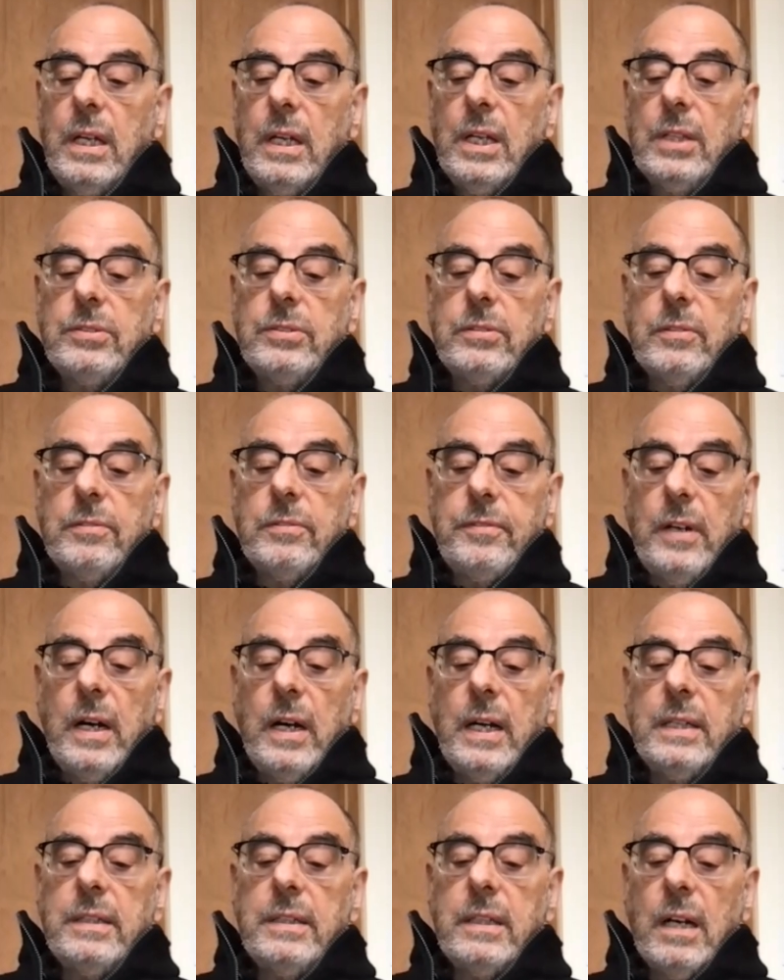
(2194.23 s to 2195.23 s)
is to
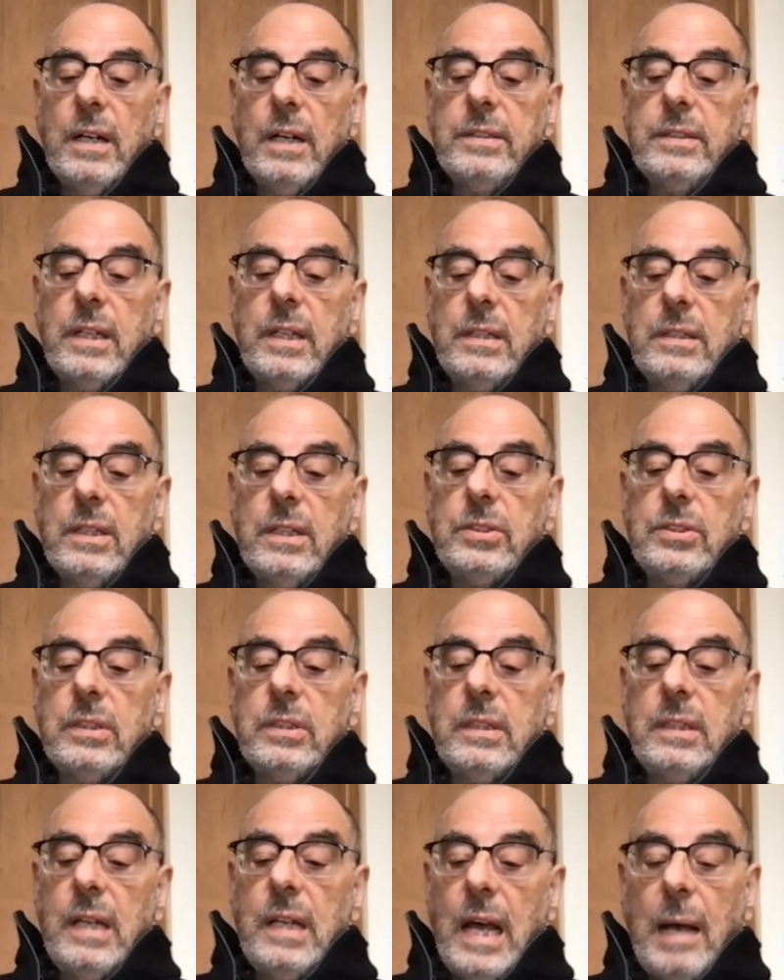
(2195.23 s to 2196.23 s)
find the
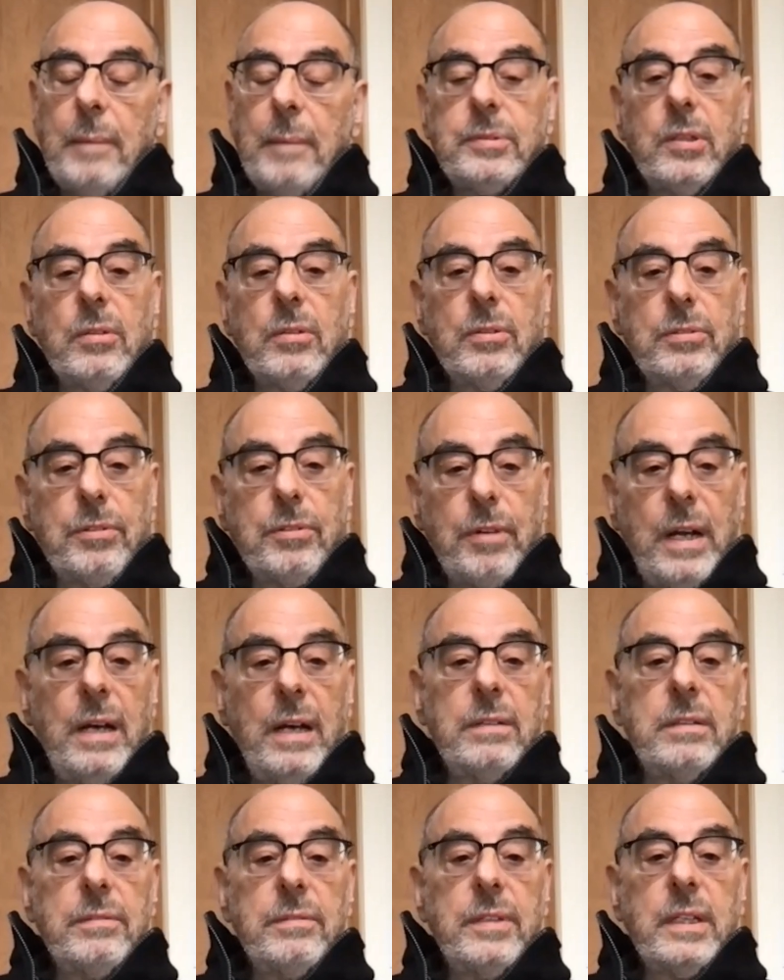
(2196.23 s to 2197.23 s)
unconditioned and absolute
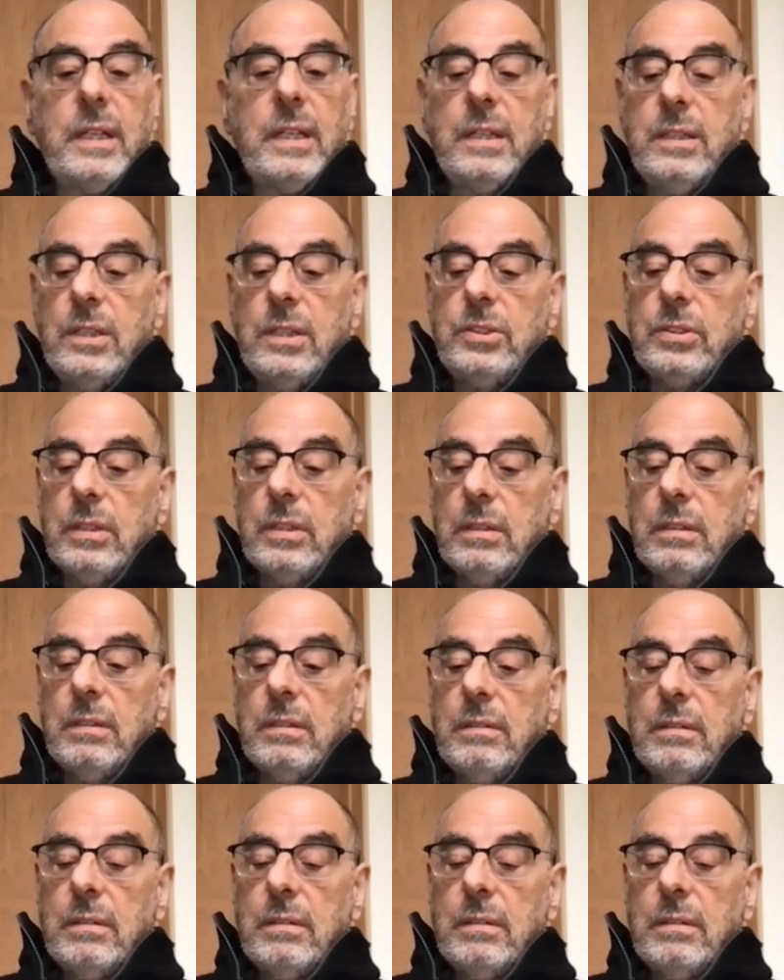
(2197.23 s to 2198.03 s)
ground of the conditioned.